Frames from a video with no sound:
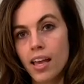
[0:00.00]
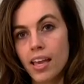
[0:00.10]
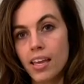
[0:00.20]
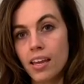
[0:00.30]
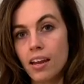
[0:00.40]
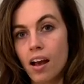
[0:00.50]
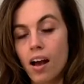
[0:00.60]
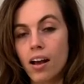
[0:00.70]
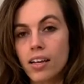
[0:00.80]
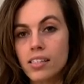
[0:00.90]
In
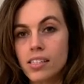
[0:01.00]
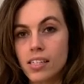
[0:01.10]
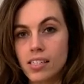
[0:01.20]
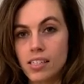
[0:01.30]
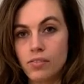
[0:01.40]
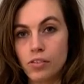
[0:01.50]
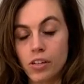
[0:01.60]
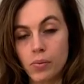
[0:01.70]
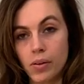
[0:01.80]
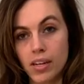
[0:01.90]
August
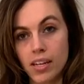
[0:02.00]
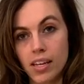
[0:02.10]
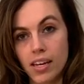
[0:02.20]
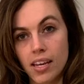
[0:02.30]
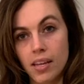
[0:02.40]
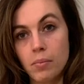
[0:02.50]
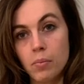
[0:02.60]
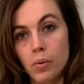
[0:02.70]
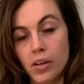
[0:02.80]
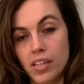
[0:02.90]
1941, an eight
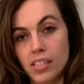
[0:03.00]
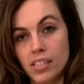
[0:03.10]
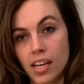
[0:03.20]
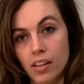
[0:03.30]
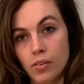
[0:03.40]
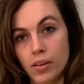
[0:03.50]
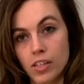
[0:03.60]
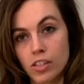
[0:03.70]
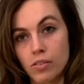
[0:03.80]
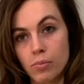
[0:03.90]
point
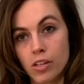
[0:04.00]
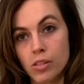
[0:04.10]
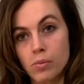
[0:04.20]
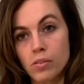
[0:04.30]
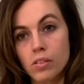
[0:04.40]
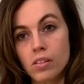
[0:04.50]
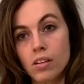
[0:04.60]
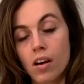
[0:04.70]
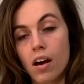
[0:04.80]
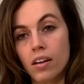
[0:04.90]
declaration of principles
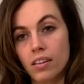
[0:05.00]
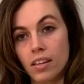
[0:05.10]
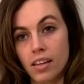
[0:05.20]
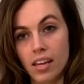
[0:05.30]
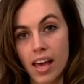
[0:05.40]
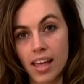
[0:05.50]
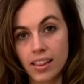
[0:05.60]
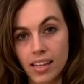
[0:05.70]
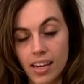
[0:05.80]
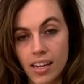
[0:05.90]
called the
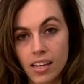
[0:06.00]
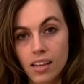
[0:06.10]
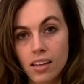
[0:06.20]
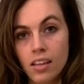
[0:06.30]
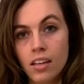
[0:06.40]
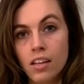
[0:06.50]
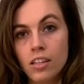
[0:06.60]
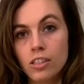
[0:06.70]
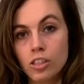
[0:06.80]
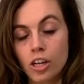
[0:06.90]
Atlantic
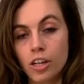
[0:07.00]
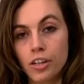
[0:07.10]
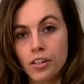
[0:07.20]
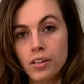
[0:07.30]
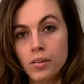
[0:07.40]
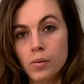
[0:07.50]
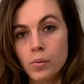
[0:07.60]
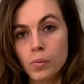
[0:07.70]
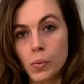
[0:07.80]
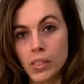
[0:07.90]
Charter
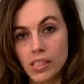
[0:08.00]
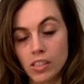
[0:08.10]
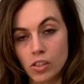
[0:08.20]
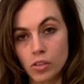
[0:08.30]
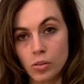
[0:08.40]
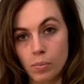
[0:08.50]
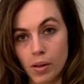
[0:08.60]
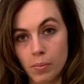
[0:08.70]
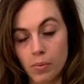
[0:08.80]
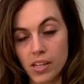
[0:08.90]
was issued
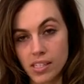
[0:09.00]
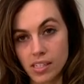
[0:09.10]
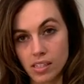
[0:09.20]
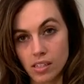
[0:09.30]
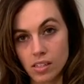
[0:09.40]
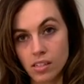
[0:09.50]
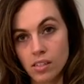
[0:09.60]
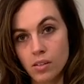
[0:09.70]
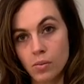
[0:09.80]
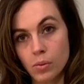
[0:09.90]
by President
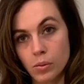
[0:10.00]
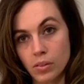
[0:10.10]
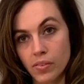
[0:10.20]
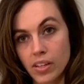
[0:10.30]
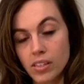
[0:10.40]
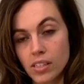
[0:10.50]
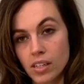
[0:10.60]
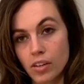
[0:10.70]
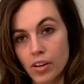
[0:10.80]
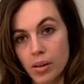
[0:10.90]
Roosevelt
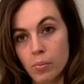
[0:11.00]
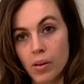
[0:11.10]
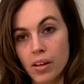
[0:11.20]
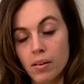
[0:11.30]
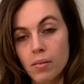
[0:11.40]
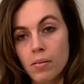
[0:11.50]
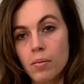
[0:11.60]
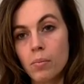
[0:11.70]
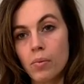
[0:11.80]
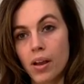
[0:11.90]
and Great Britain
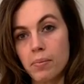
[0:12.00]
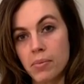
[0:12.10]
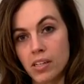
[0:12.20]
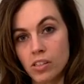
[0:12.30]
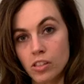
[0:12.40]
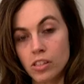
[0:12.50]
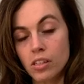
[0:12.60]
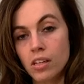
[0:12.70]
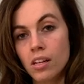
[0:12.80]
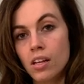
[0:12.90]
Prime Minister
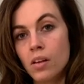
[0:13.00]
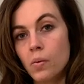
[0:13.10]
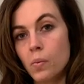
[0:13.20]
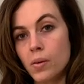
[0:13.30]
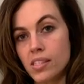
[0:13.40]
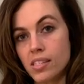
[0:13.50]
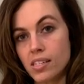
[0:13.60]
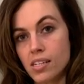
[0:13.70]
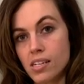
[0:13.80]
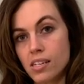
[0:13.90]

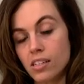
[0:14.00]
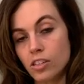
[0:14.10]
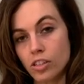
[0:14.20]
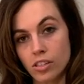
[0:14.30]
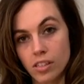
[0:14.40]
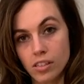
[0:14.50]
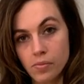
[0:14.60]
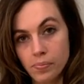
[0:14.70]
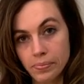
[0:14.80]
Winston Churchill.